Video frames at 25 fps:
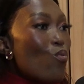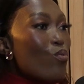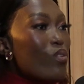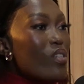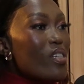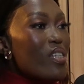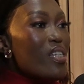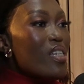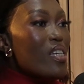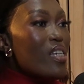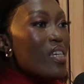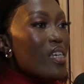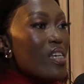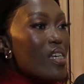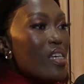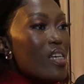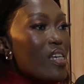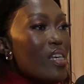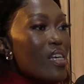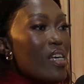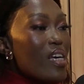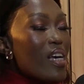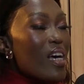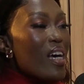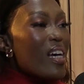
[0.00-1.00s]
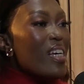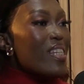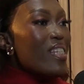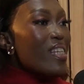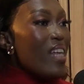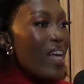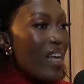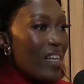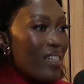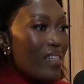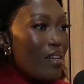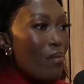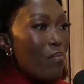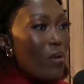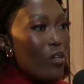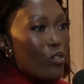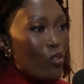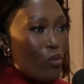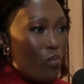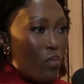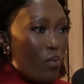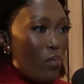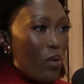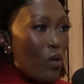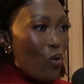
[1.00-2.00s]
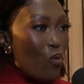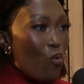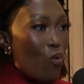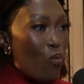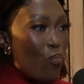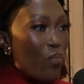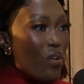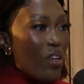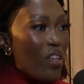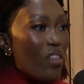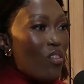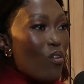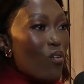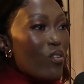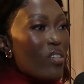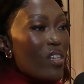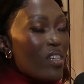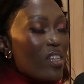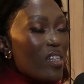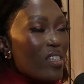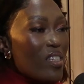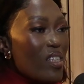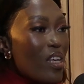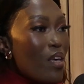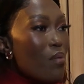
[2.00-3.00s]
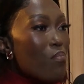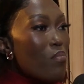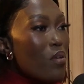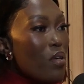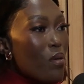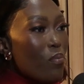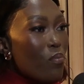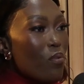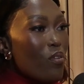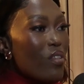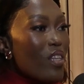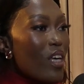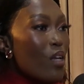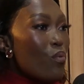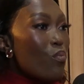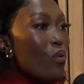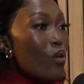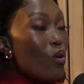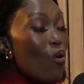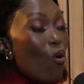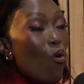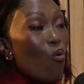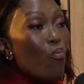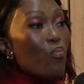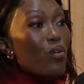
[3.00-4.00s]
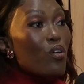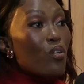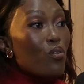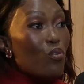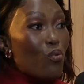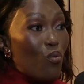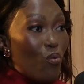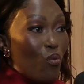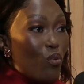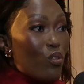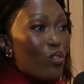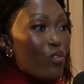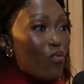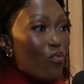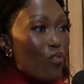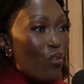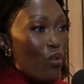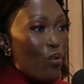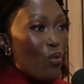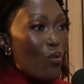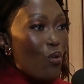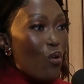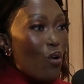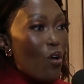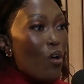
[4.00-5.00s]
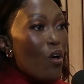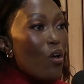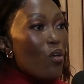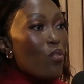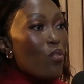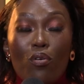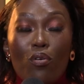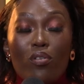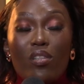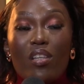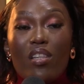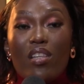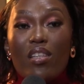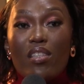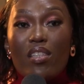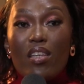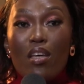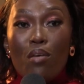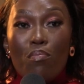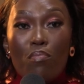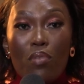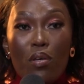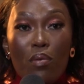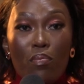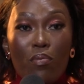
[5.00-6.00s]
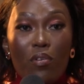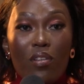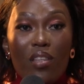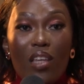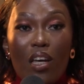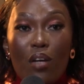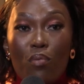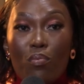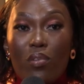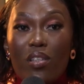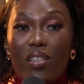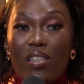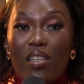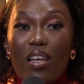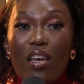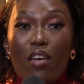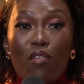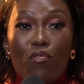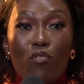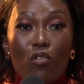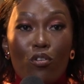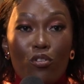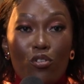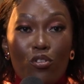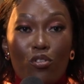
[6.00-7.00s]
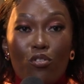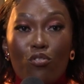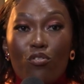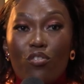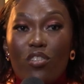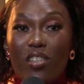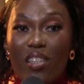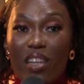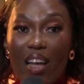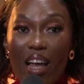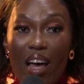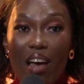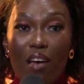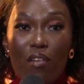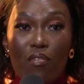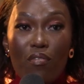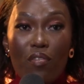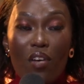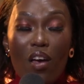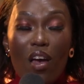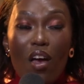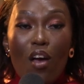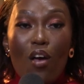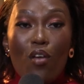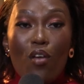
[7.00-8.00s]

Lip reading: ukuthi kusasa bazobe bekuphi. Those are the same people that will open doors for you. Those are the same people that will save your children's life.